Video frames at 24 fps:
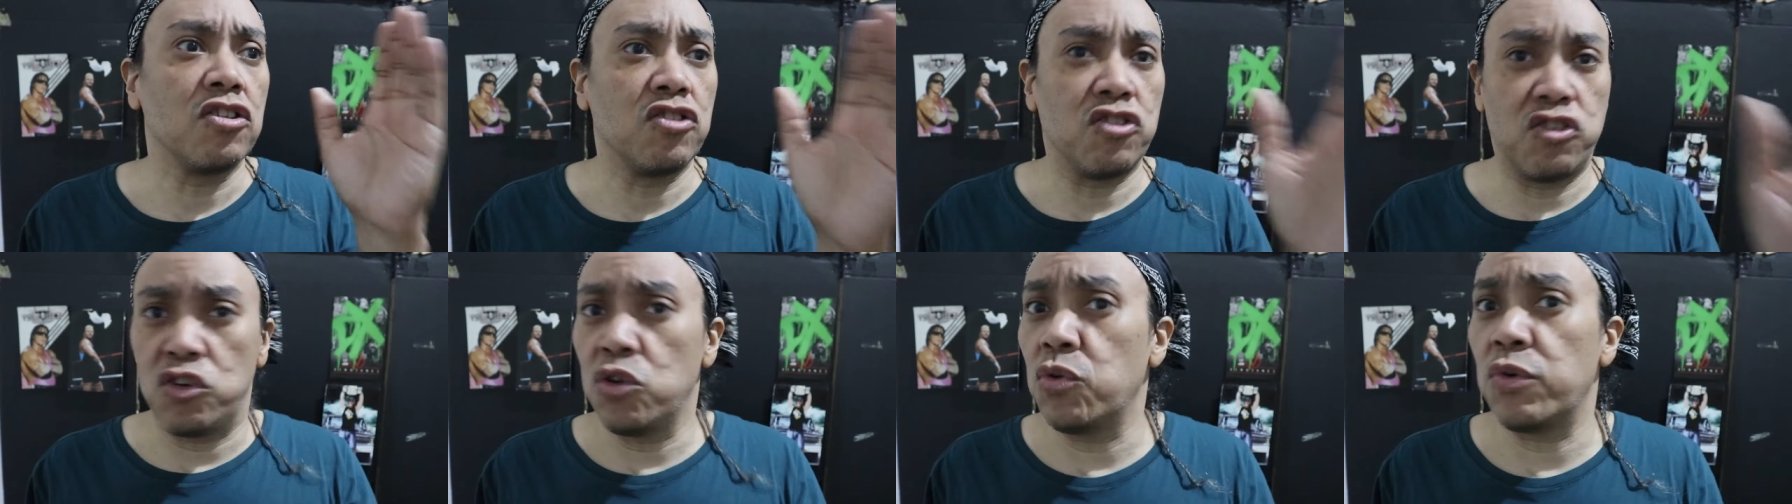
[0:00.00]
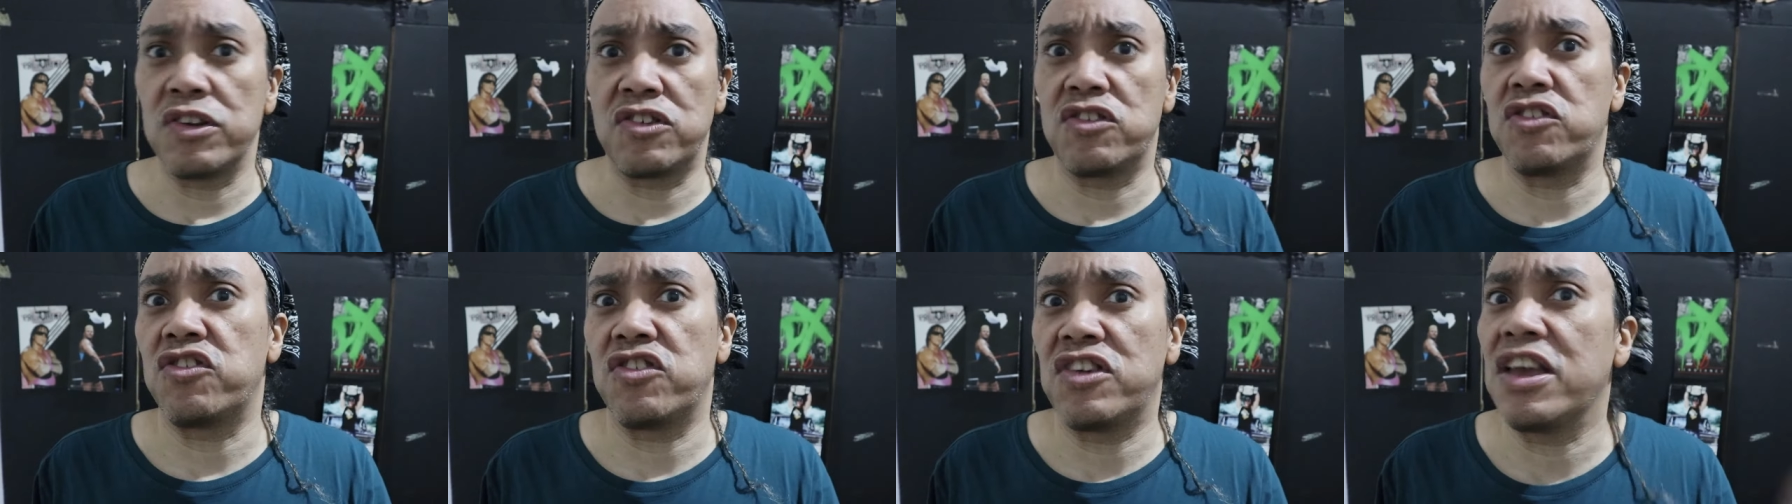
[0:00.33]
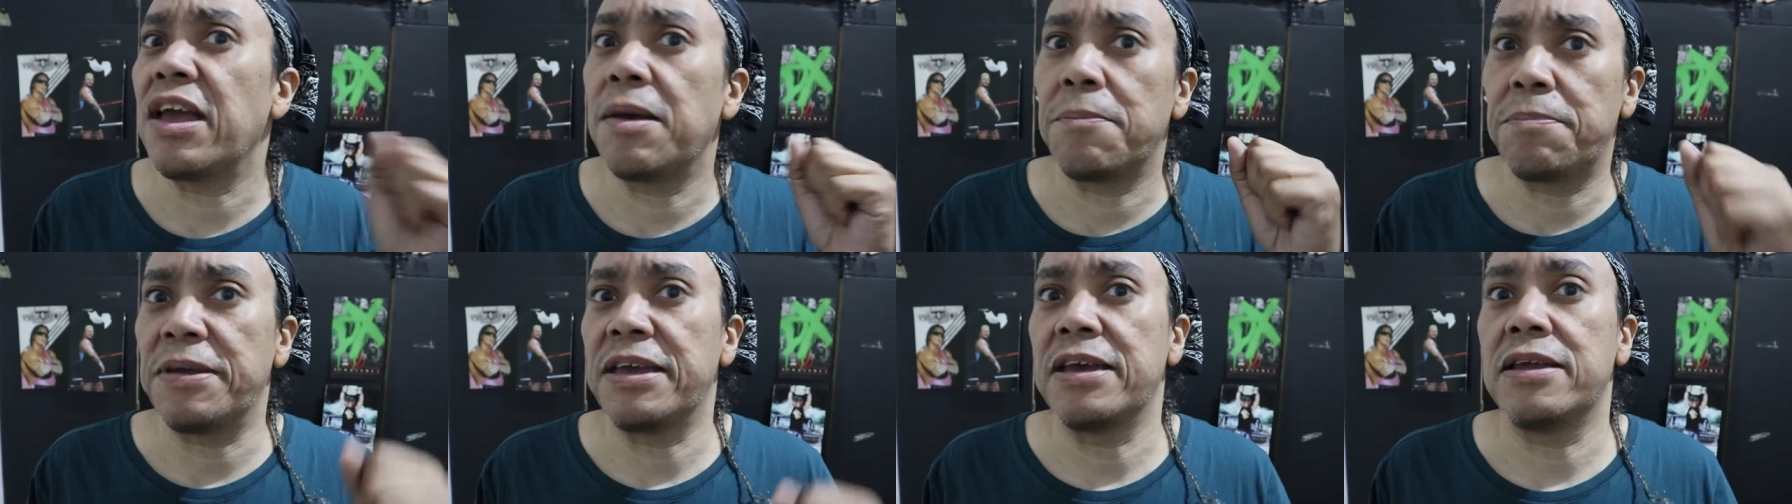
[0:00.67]
Jewish
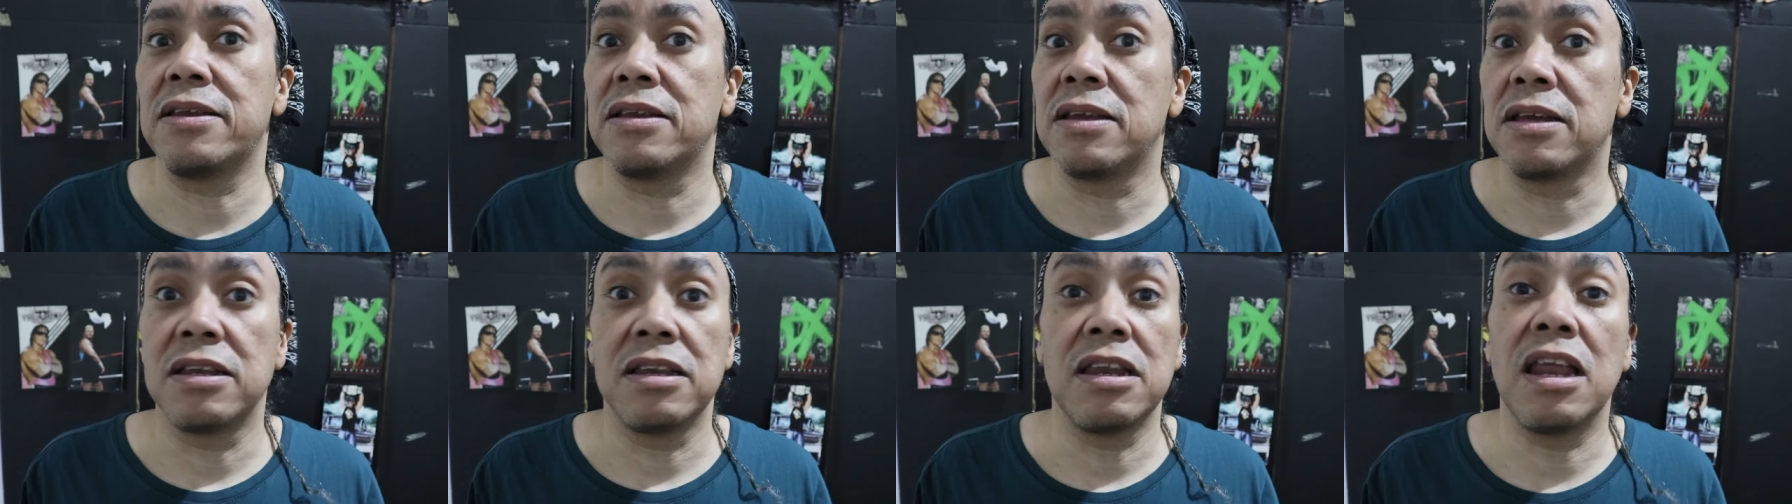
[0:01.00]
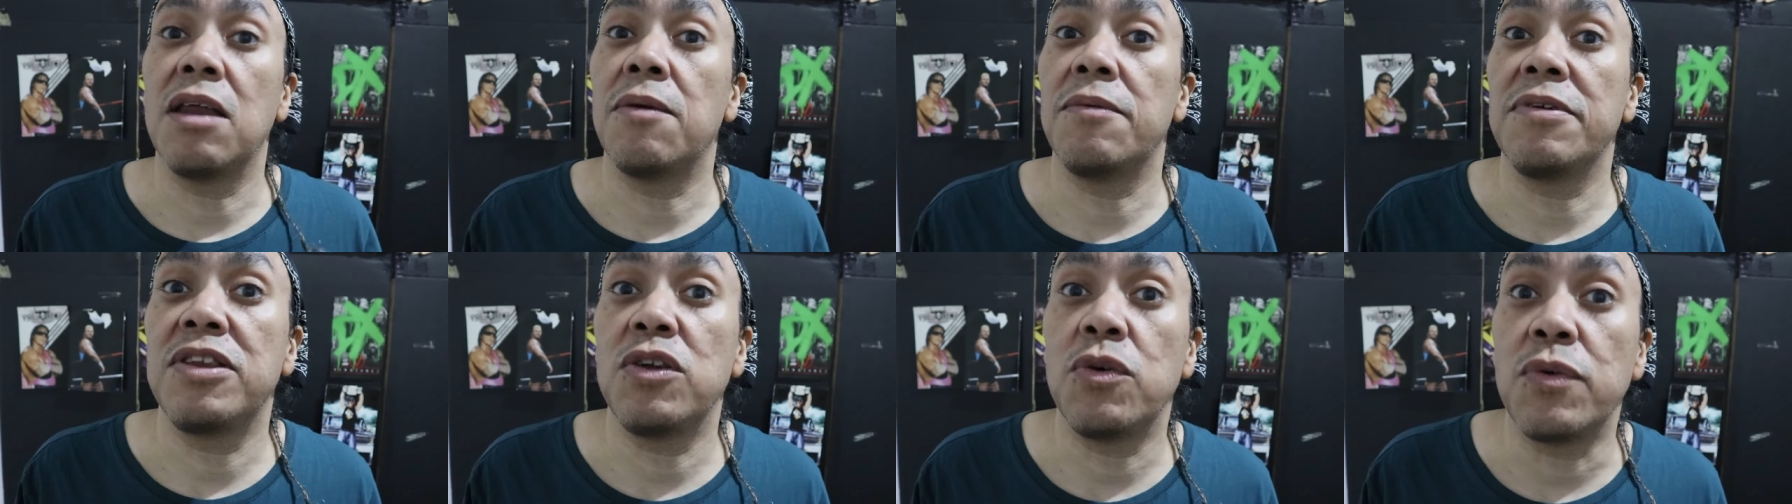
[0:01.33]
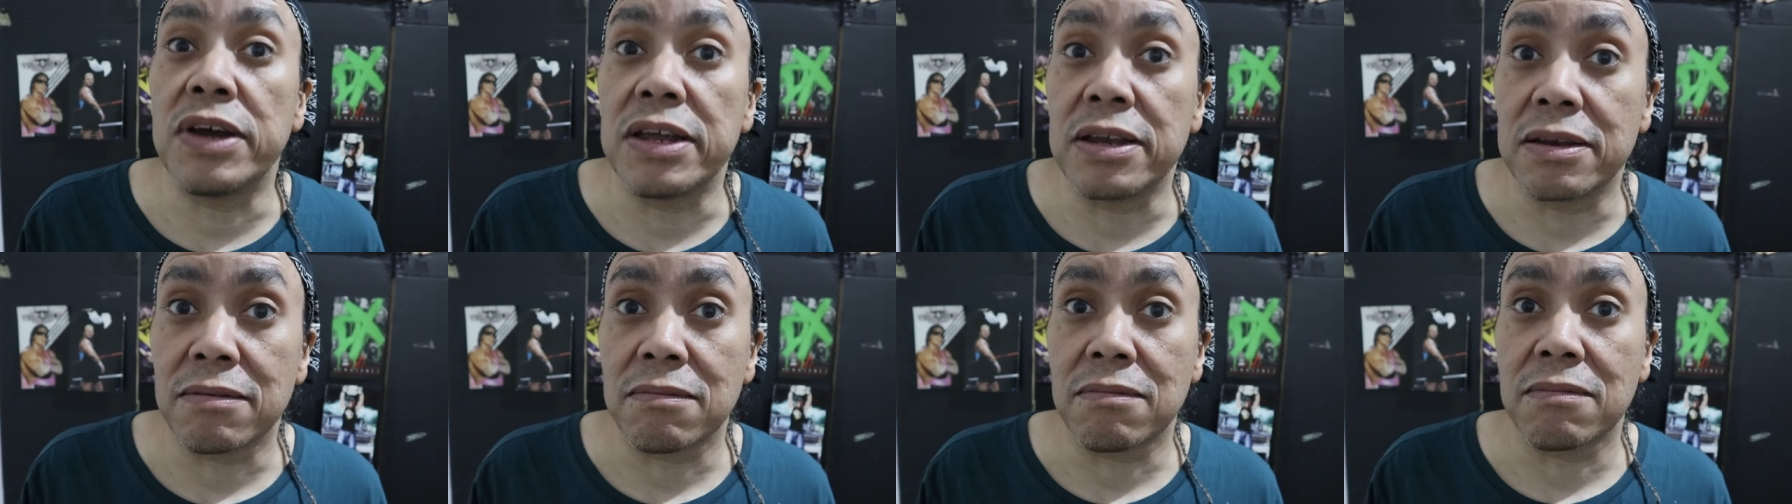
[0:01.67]
champion. They never do
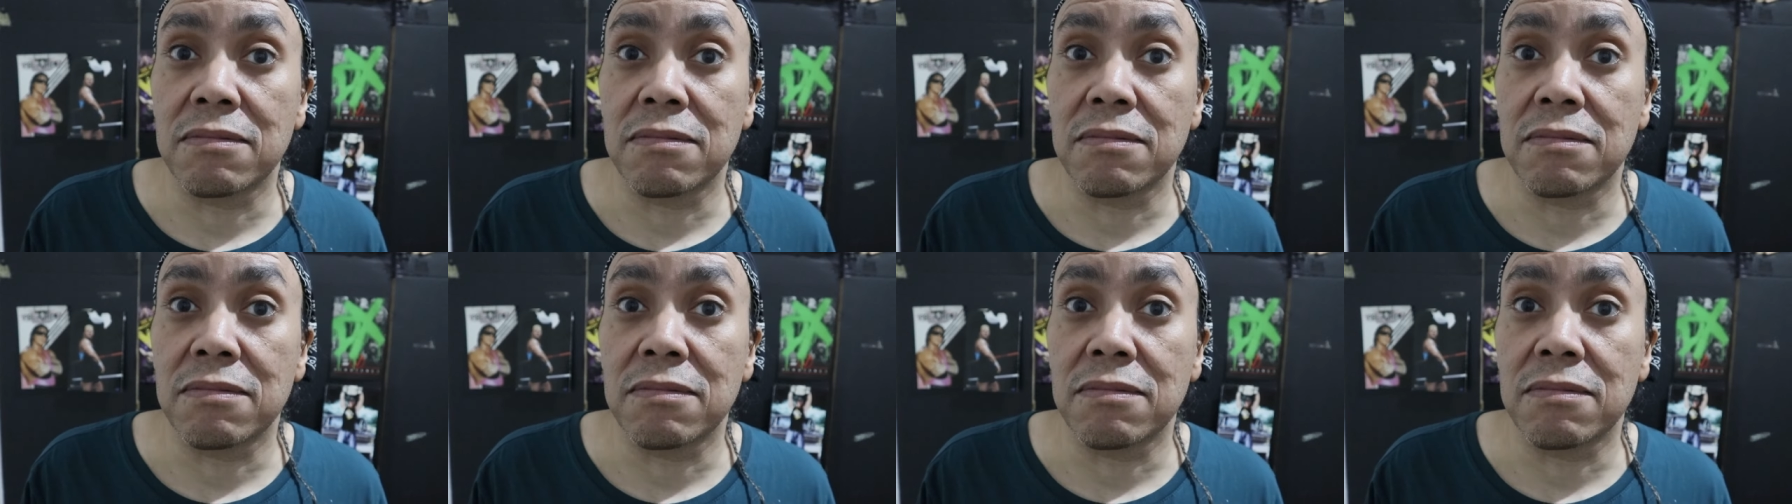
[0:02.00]
it.